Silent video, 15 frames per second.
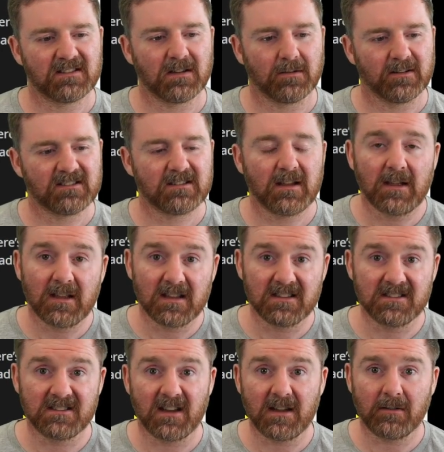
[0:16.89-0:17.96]
So it's
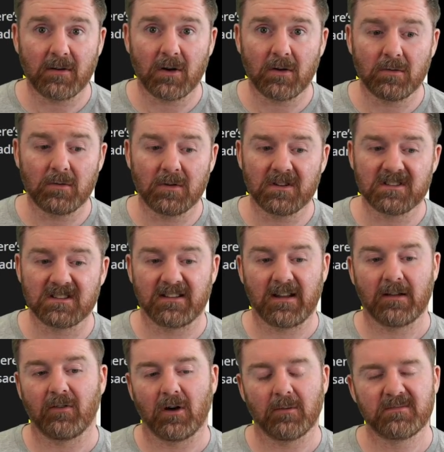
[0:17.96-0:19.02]
zero to
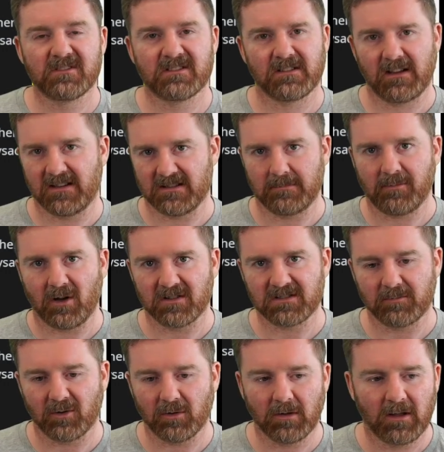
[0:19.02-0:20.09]
DevOps, is it
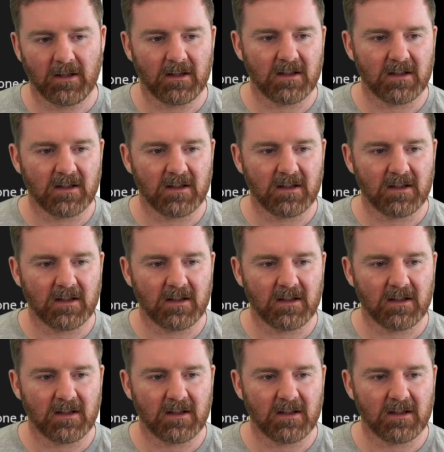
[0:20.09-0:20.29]
possible?